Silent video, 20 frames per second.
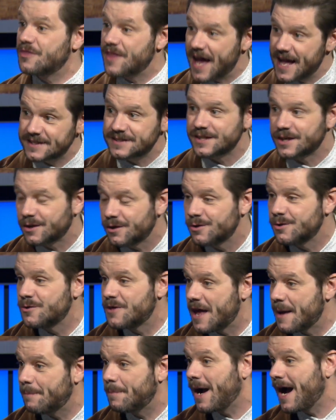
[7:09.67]
That's a clue
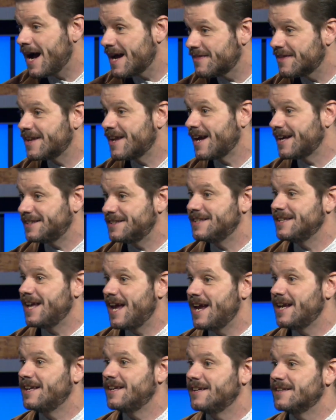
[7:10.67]
that by the
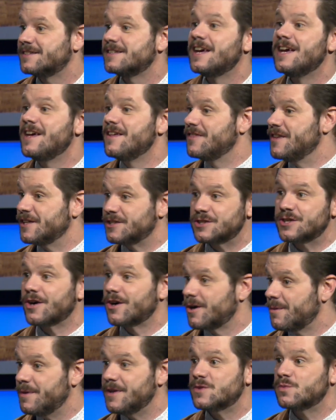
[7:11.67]
1980s, this
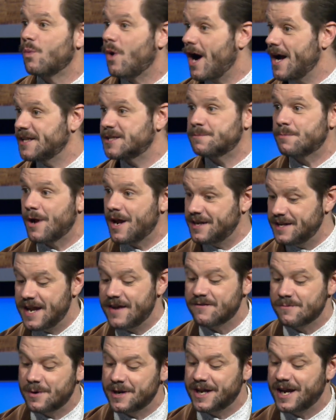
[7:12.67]
term is widespread and
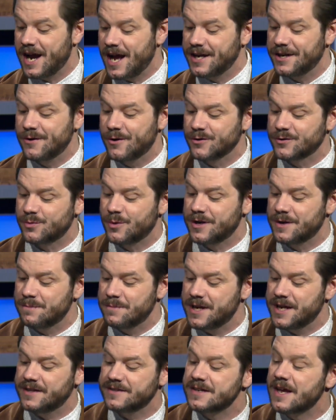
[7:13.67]
everybody kind of knows what it
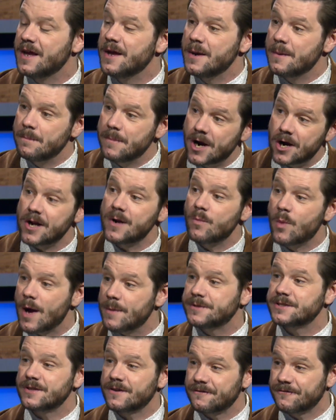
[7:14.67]
means. Merriam
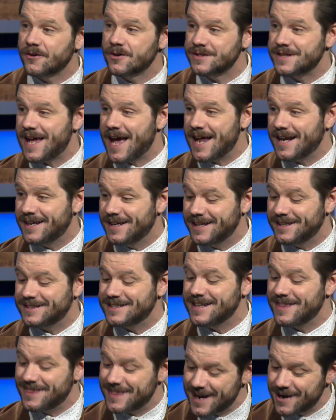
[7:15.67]
Webster first added it
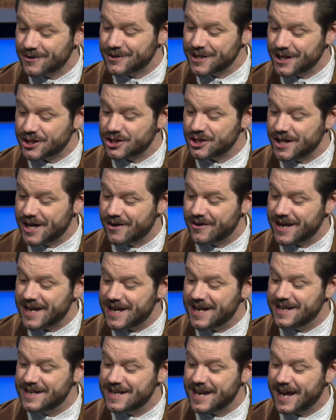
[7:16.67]
to their Dictionary
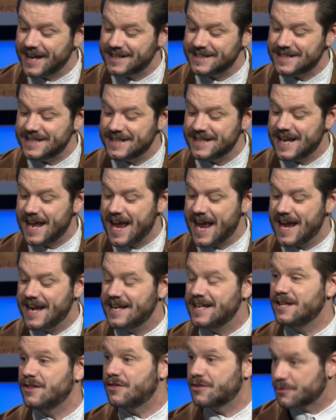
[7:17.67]
in
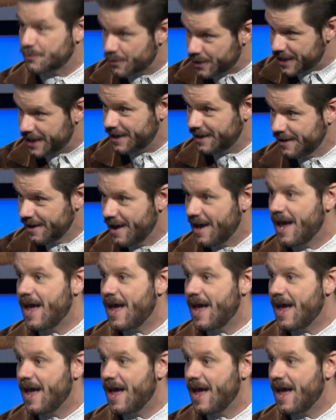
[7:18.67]
1983.